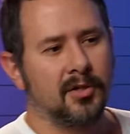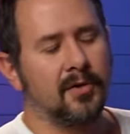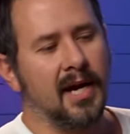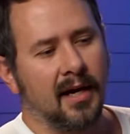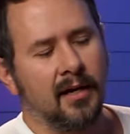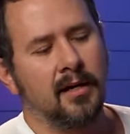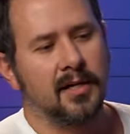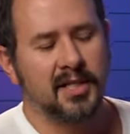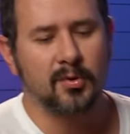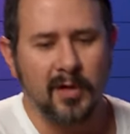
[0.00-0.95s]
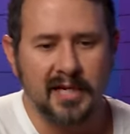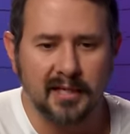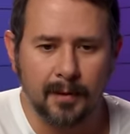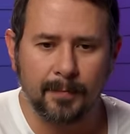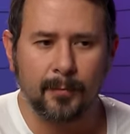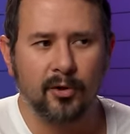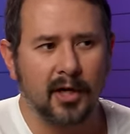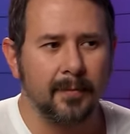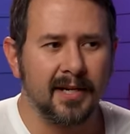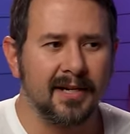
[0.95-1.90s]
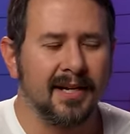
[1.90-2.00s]
So yeah, sweet,
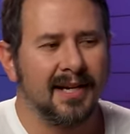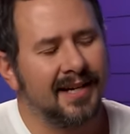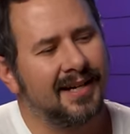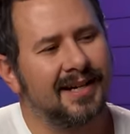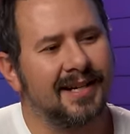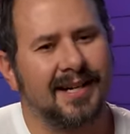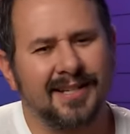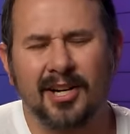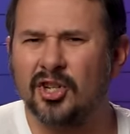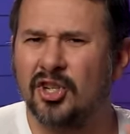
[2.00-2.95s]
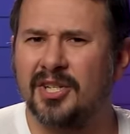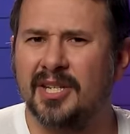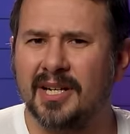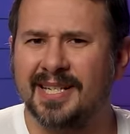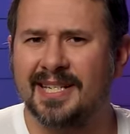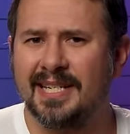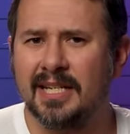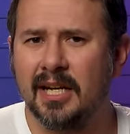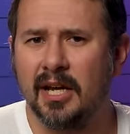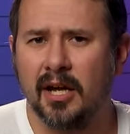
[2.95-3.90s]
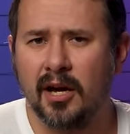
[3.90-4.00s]
bubblegummy, uh, a touch dusty
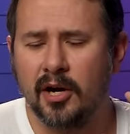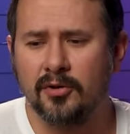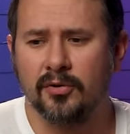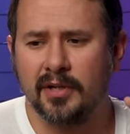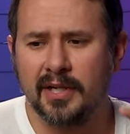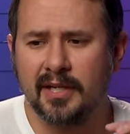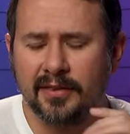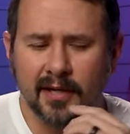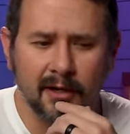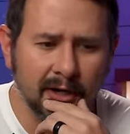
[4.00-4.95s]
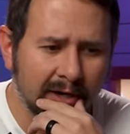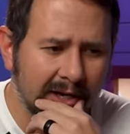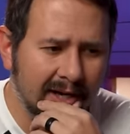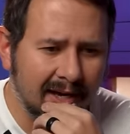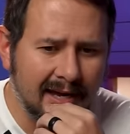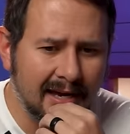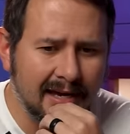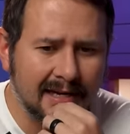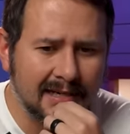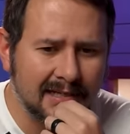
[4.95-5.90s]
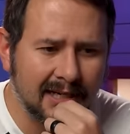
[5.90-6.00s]
underneath there,
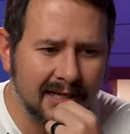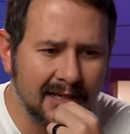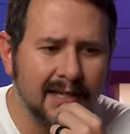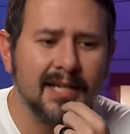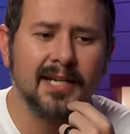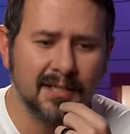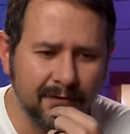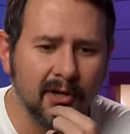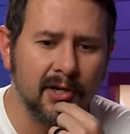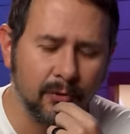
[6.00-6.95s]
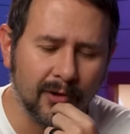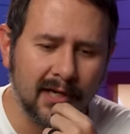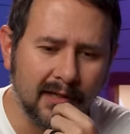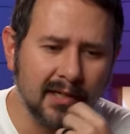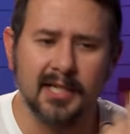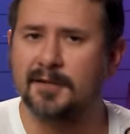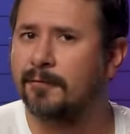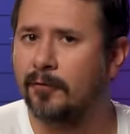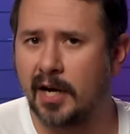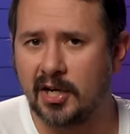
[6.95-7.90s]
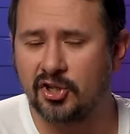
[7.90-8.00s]
and it is very green. It's
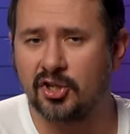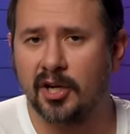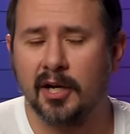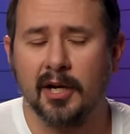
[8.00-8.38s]
fresh,